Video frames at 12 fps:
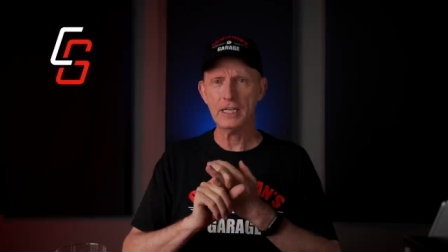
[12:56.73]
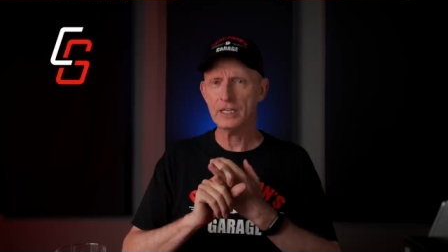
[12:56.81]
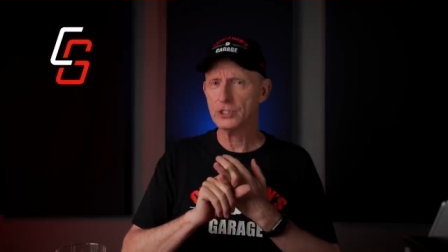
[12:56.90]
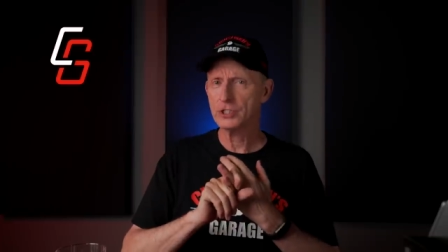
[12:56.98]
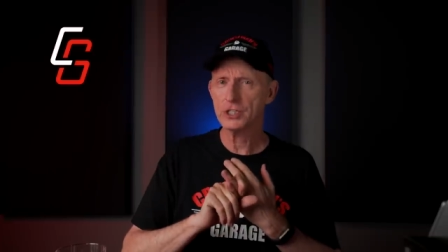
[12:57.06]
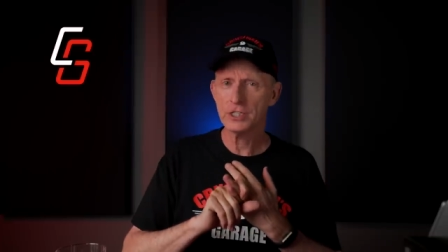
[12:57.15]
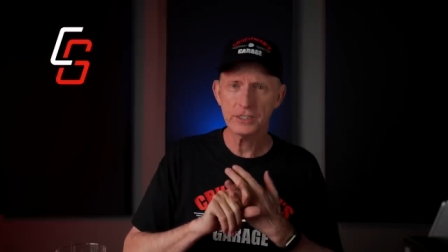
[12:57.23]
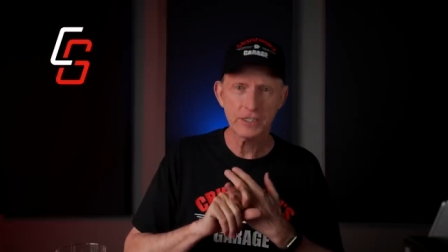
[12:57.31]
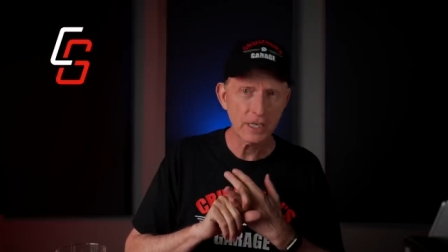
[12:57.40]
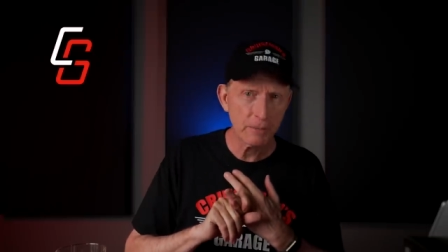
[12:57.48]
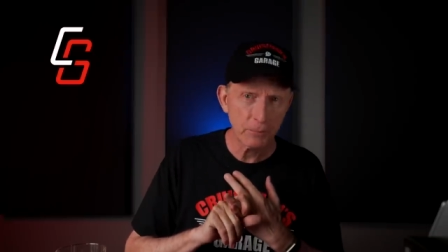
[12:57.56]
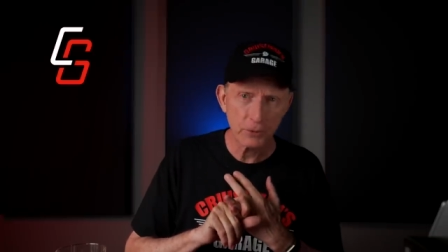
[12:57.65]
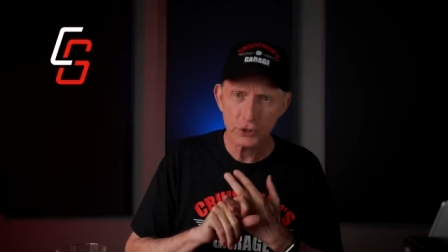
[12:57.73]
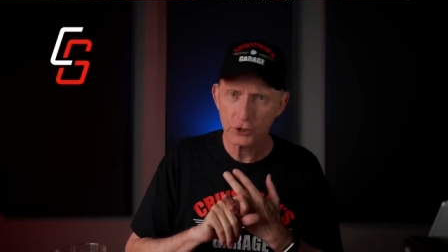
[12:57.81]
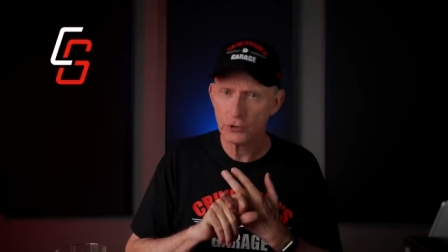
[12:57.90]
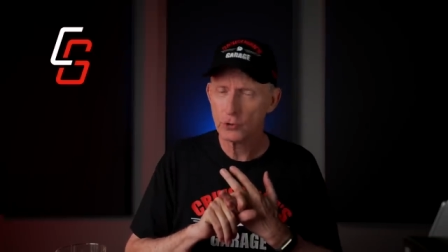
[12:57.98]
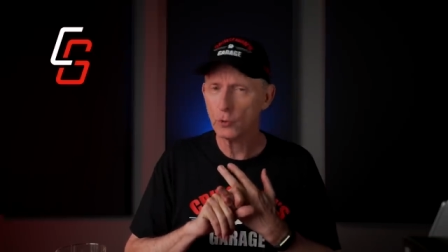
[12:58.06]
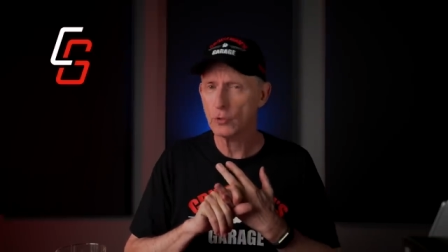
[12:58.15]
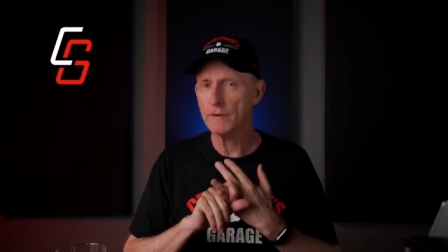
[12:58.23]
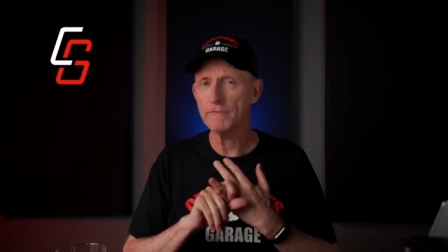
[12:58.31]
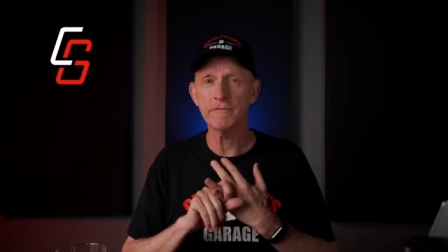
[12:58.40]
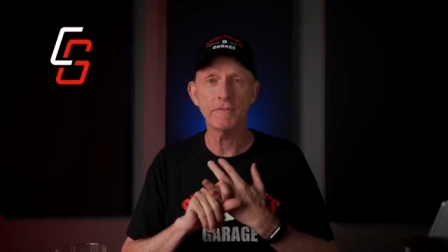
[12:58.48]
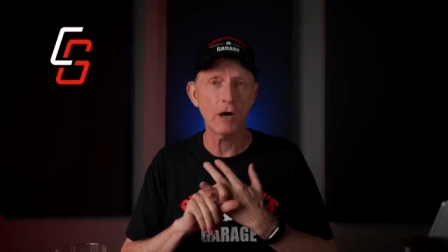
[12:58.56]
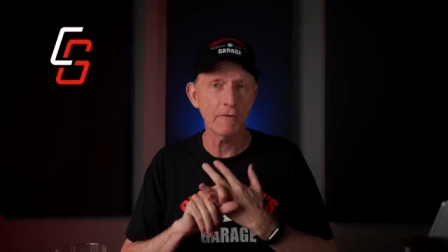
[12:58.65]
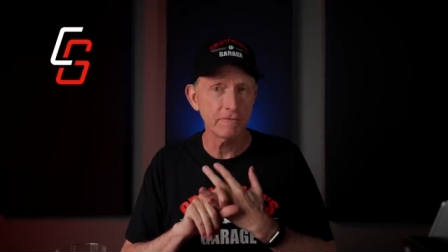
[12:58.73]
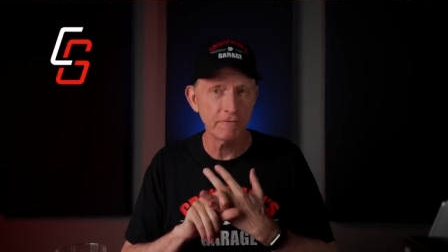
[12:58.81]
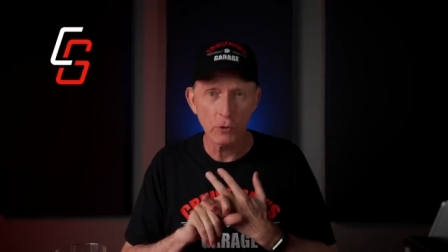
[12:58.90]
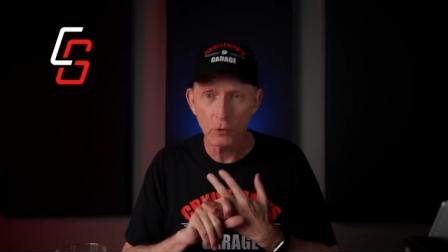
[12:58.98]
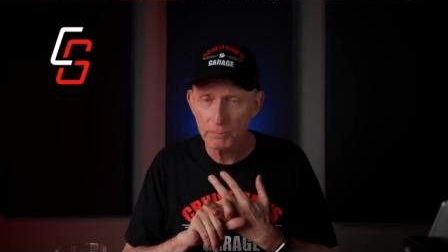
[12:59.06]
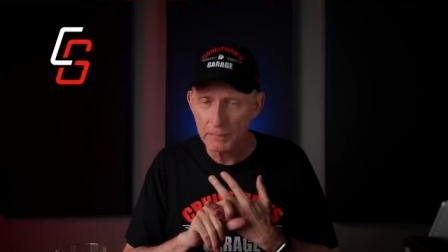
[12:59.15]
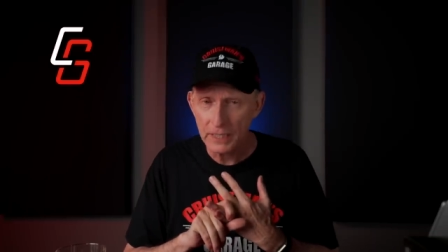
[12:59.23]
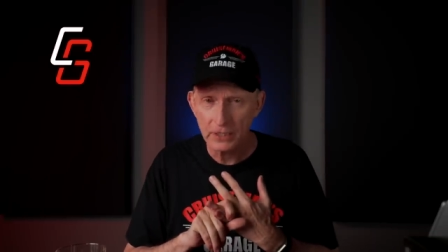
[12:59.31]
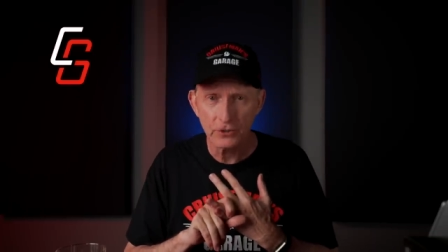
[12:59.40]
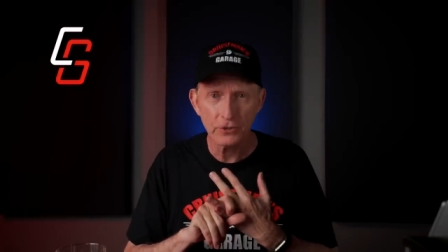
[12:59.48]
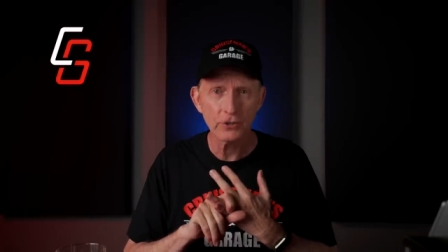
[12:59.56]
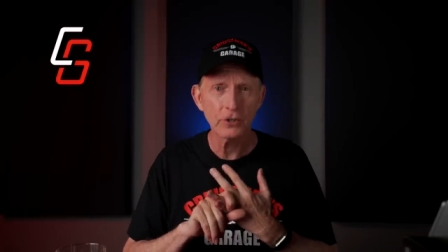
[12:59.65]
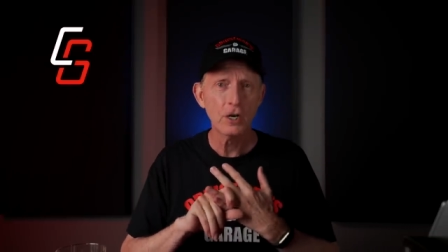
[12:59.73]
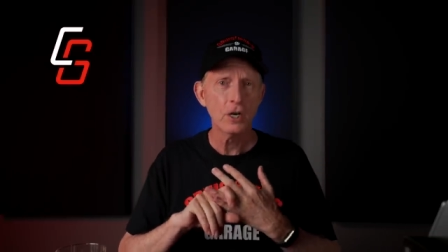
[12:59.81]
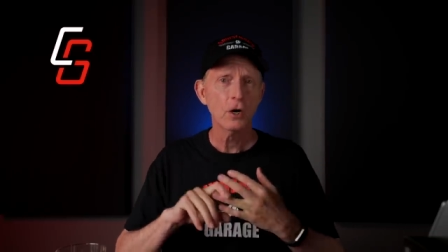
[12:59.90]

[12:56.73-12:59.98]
engine temperature or the a voltmeter